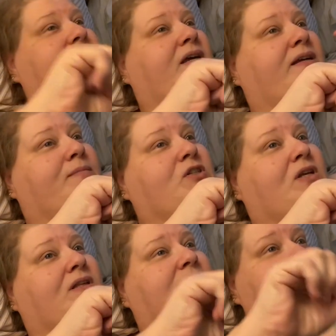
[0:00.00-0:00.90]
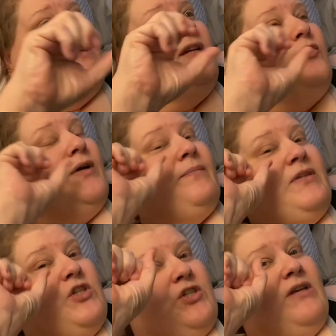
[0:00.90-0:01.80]
side and Michelle on this side grabbed
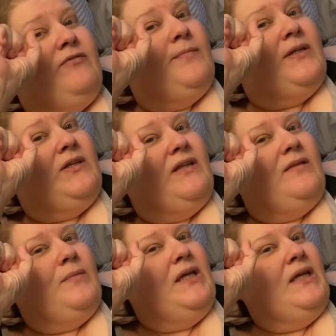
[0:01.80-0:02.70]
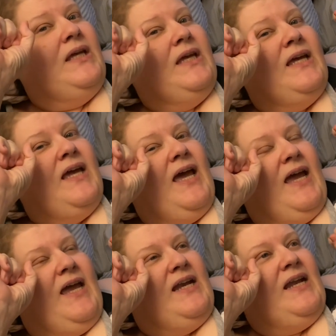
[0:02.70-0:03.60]
the sheet from underneath me
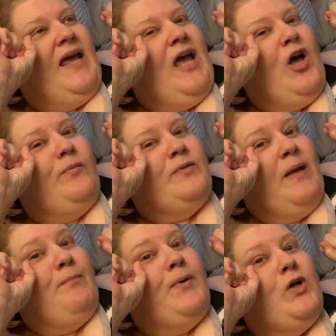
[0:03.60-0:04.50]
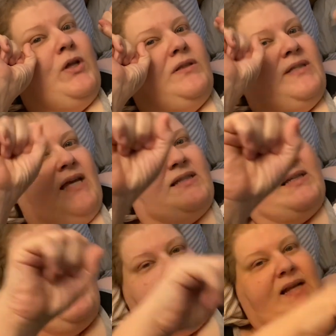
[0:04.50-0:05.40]
and helped and pulled as I
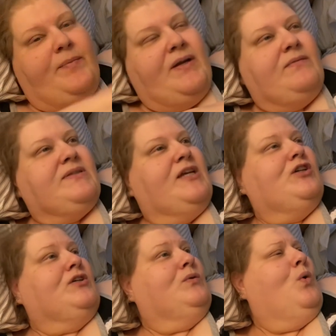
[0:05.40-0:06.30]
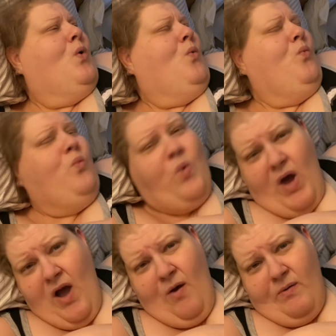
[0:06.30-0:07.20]
sat up. And I was like,
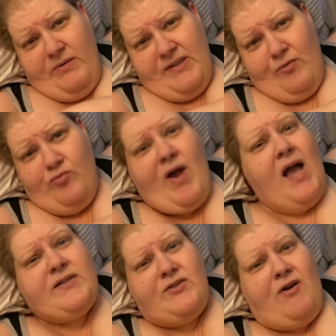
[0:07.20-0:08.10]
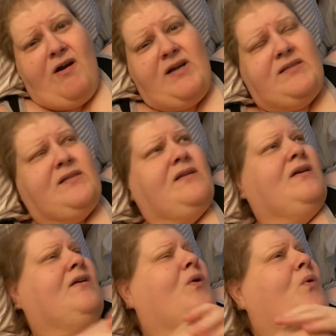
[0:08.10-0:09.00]
whoa, I was like, rock stars.
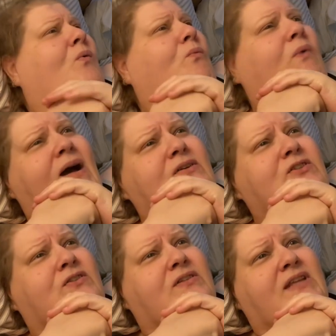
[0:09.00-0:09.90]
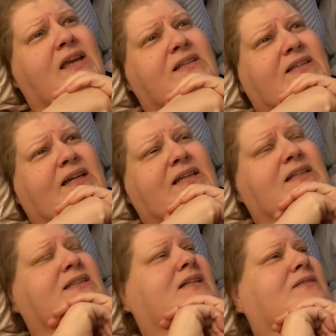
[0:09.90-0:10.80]
Wowzers, thanks,
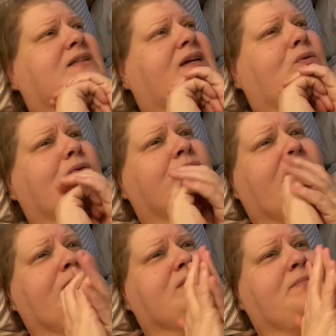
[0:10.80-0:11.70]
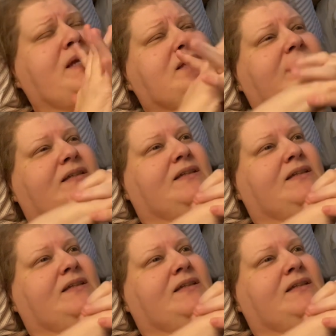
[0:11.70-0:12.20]
ladies. And I was like, ooh, that was amazing.